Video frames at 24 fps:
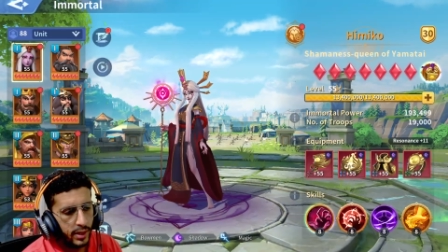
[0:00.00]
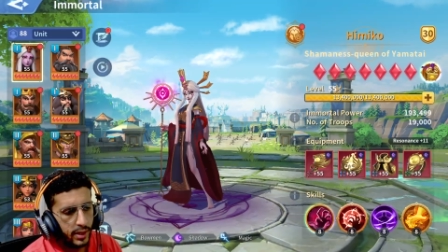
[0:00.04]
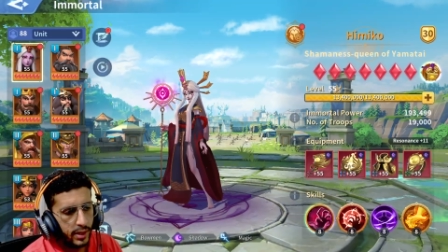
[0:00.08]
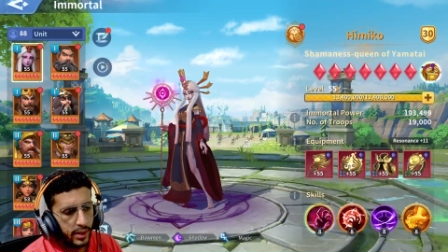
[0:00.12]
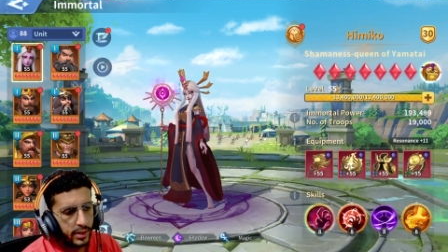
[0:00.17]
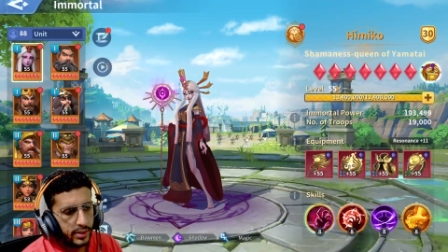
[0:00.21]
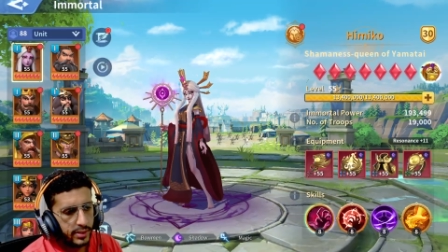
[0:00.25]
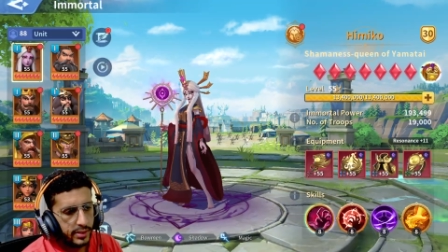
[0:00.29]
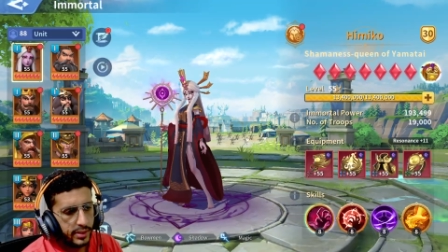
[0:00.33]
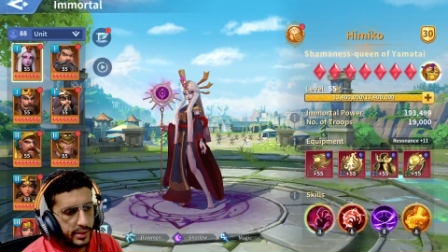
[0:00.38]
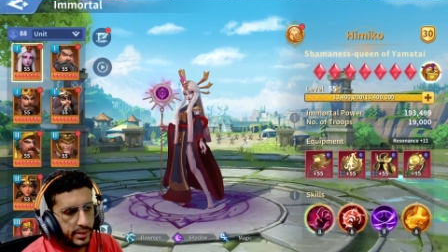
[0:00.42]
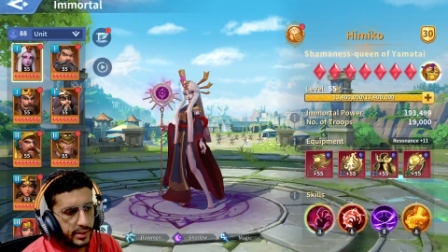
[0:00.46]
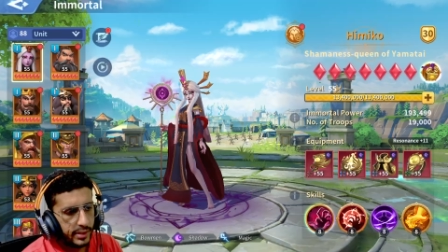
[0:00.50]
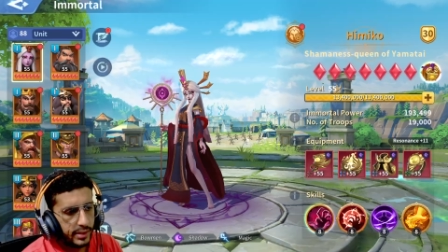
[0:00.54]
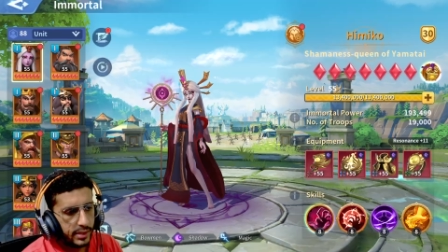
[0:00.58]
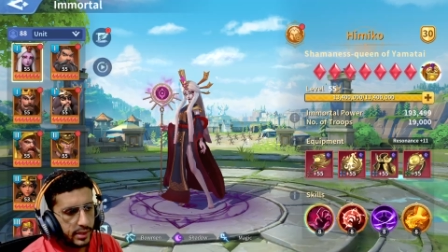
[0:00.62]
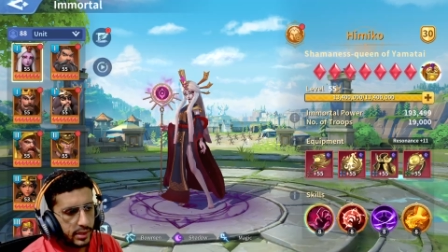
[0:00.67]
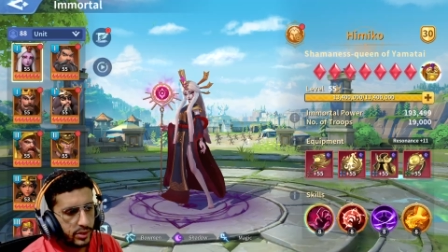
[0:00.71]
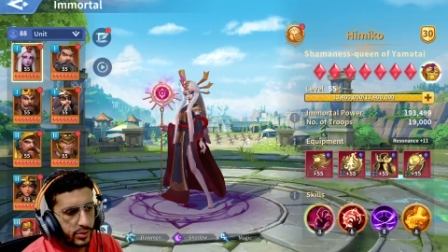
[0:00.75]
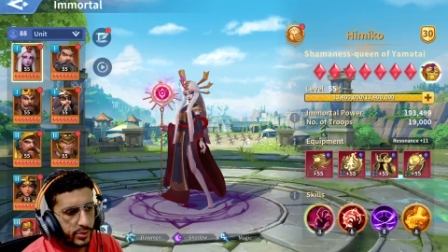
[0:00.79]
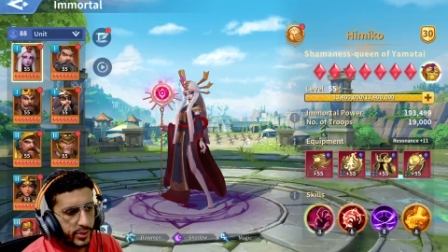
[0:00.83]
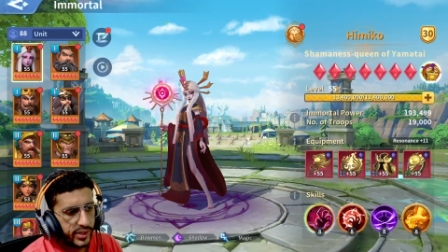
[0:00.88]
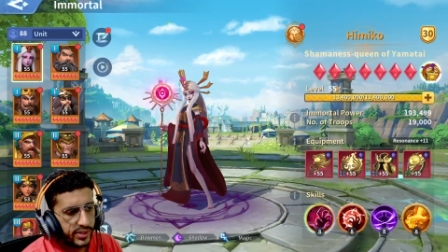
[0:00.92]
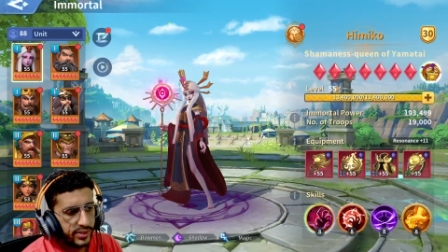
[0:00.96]
the
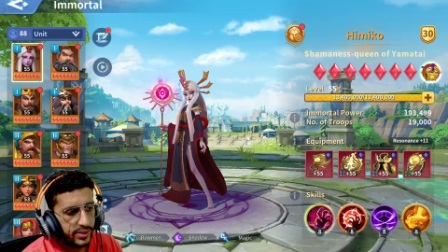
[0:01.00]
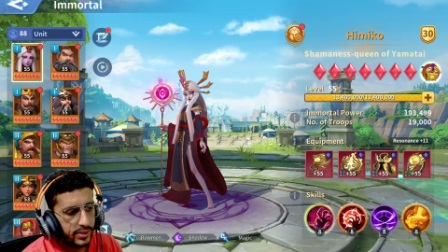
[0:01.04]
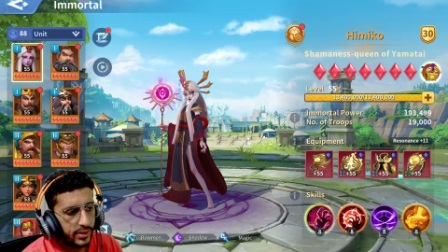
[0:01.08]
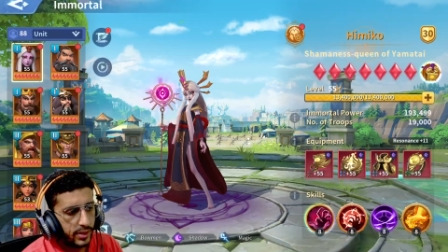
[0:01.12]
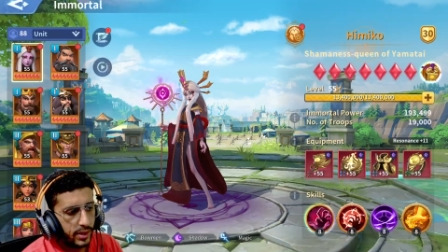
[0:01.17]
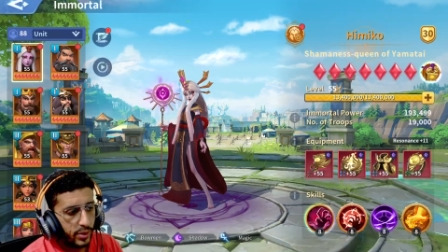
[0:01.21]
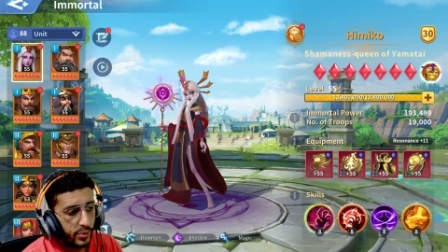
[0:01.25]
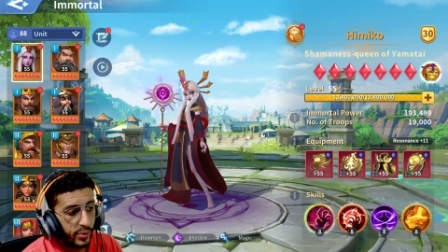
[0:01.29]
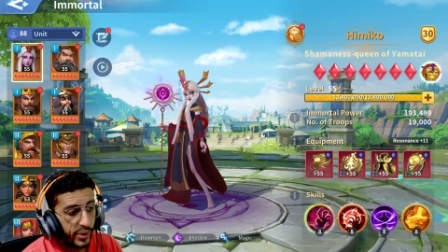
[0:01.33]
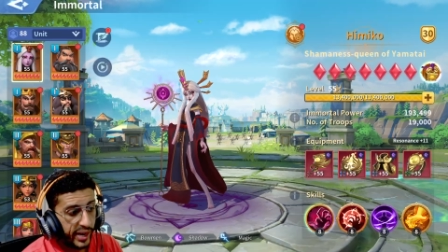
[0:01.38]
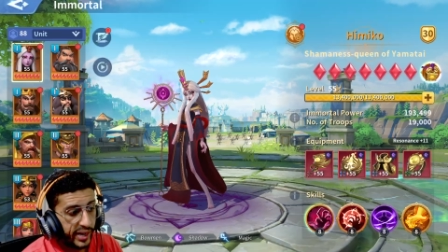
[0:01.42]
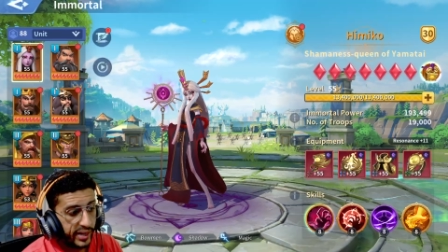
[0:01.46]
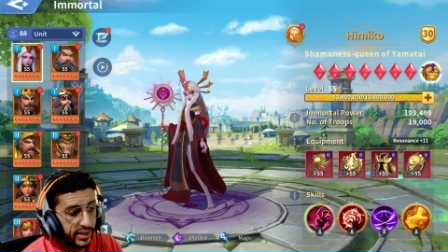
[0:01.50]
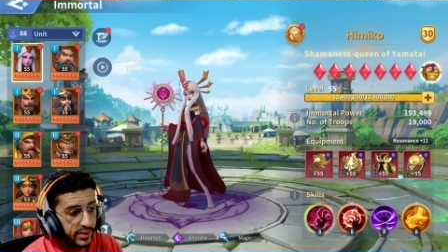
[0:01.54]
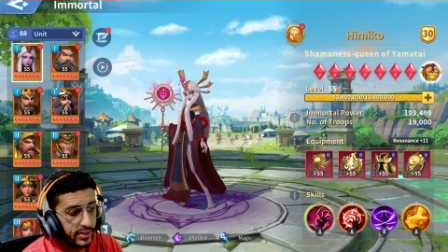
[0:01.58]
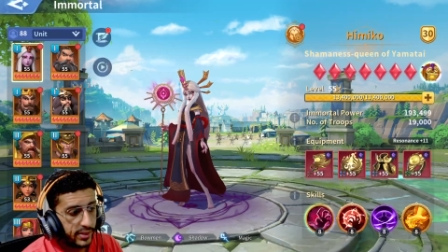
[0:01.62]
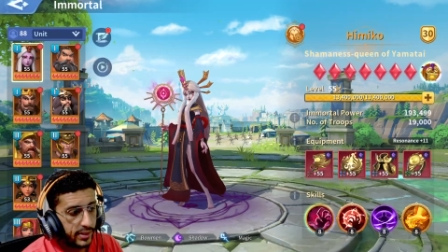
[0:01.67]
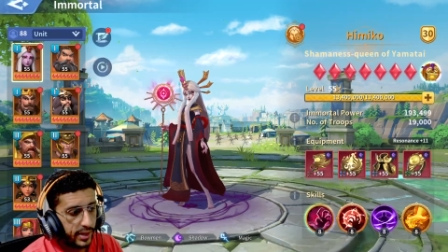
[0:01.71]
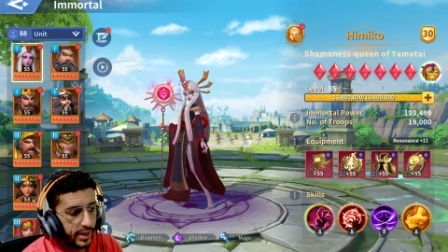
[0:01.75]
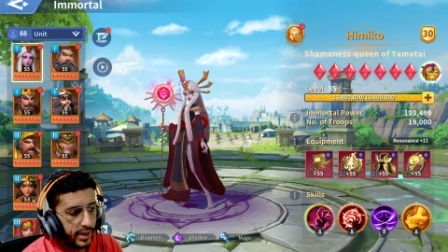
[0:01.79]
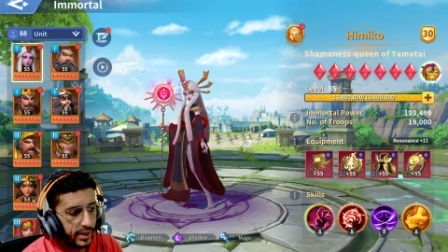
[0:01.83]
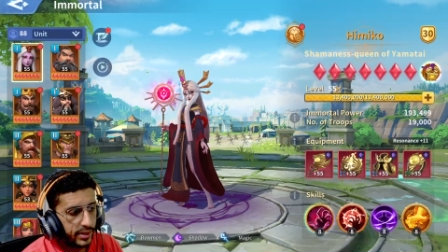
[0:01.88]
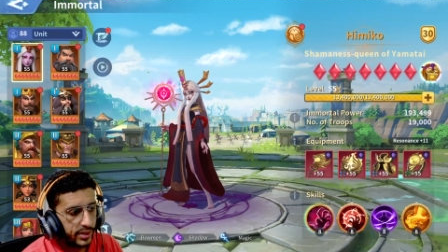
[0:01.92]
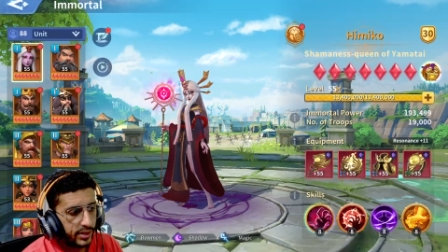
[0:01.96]
crit rate
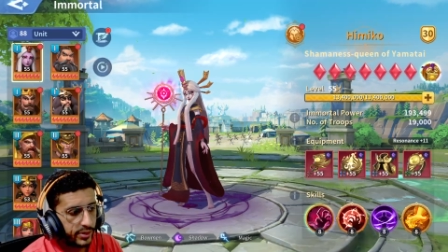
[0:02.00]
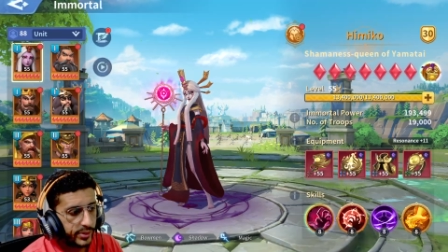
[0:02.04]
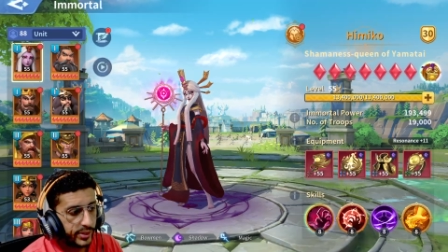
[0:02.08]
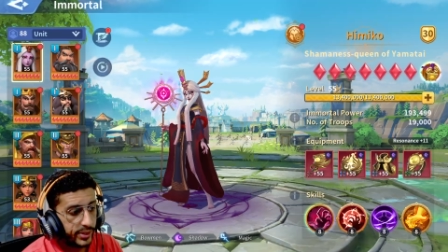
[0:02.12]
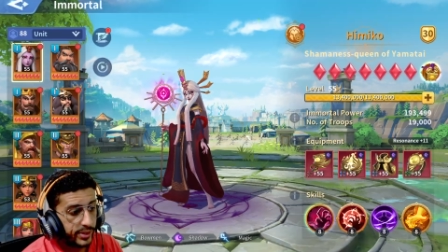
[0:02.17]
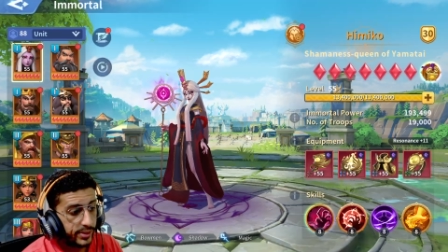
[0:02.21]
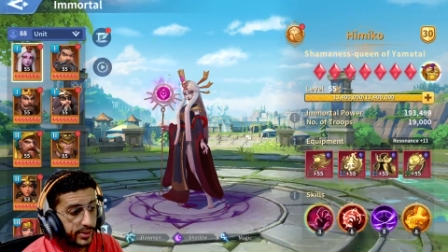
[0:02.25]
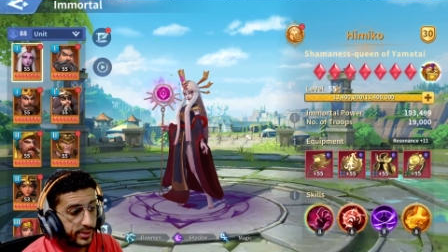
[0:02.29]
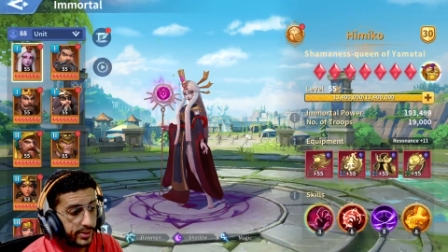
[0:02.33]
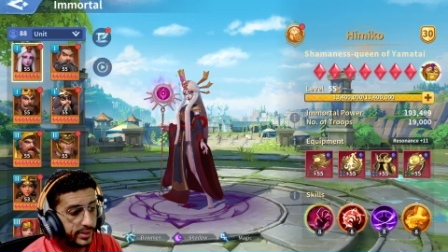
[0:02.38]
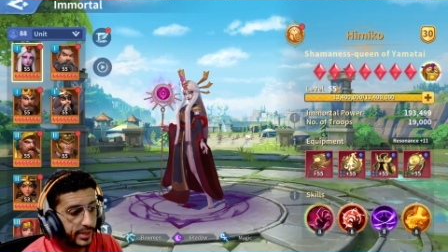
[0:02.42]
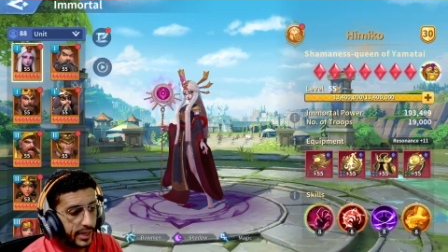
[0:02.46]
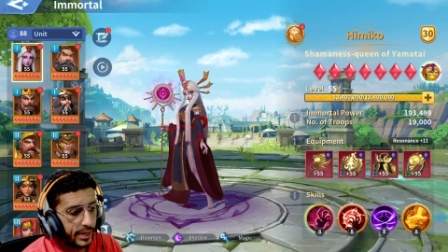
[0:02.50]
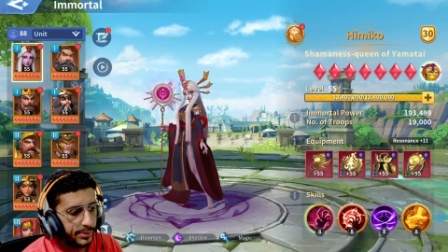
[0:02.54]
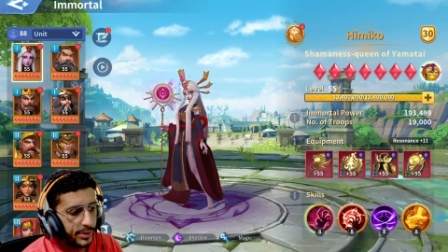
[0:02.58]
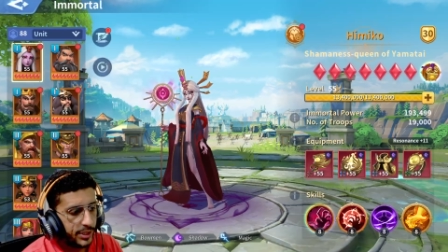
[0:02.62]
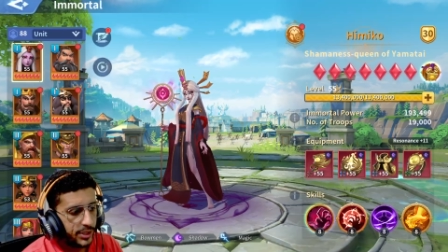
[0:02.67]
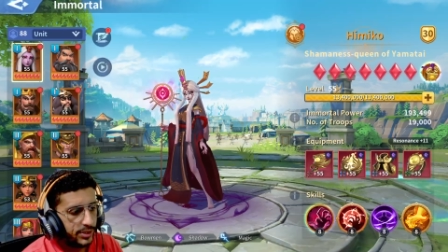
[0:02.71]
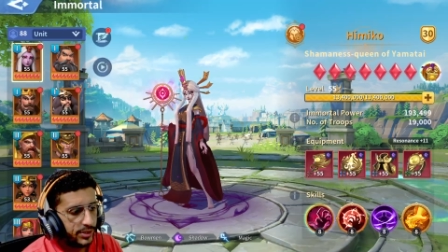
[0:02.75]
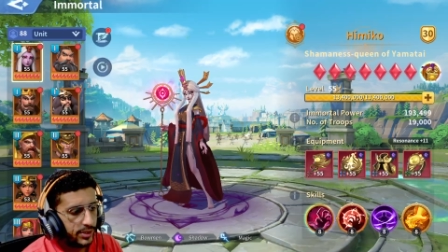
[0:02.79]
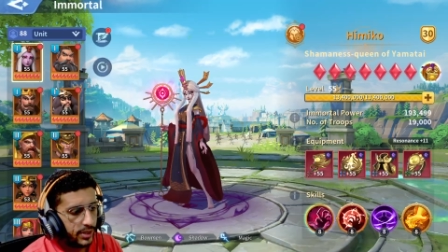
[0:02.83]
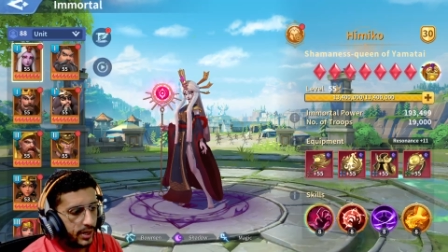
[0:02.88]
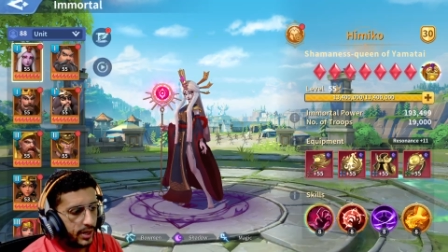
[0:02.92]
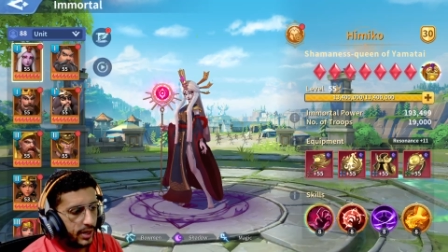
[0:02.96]
and the critical
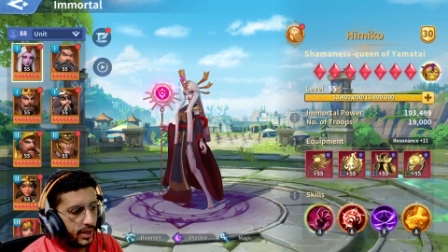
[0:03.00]
damage.